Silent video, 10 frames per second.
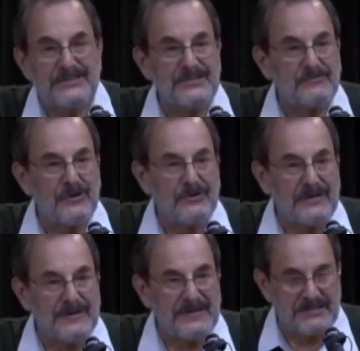As she
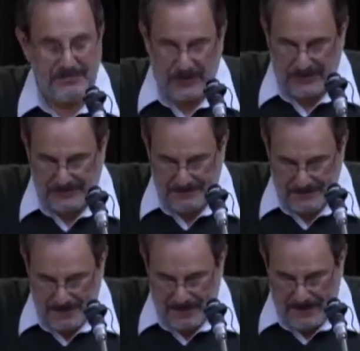wrote in this poem,
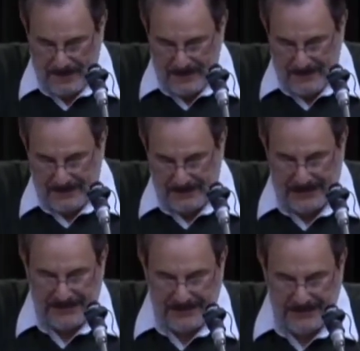The
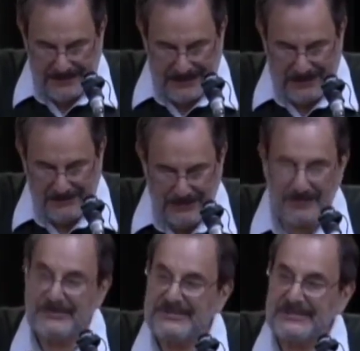Light That Came
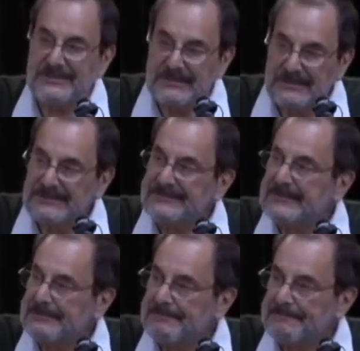to Lucille
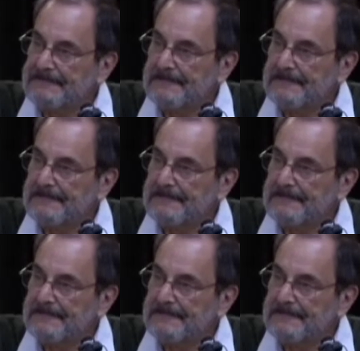Clifton.